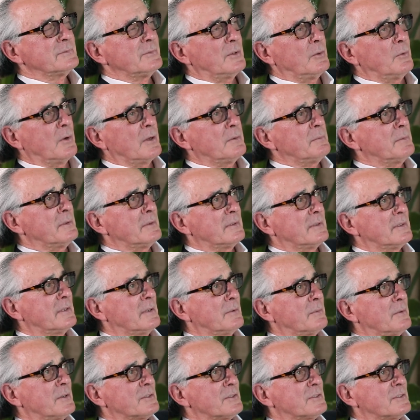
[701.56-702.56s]
it
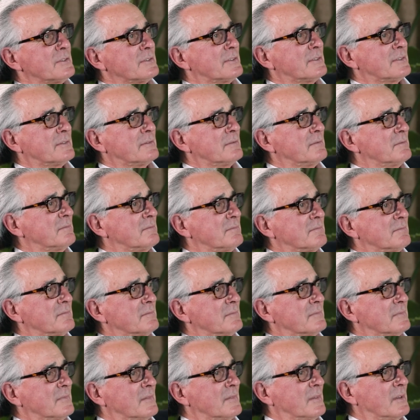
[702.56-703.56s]
wasn't
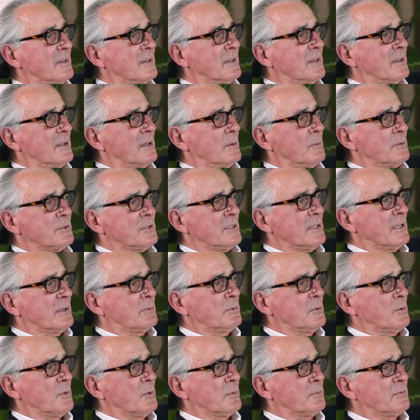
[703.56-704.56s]
it wasn't
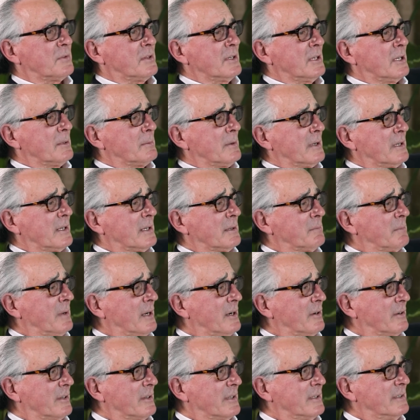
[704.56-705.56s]
like we were thinking about getting
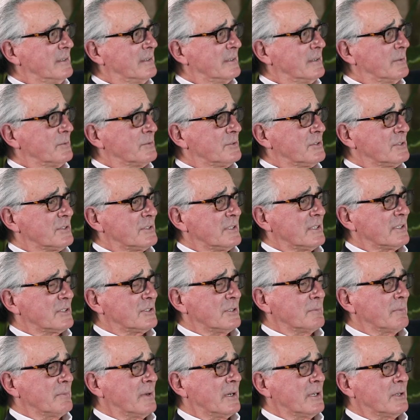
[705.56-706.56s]
married. It was I, just like
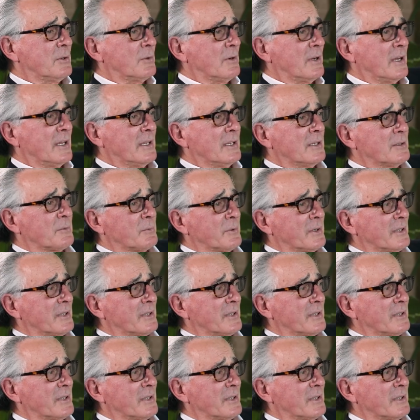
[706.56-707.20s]
somebody you were hanging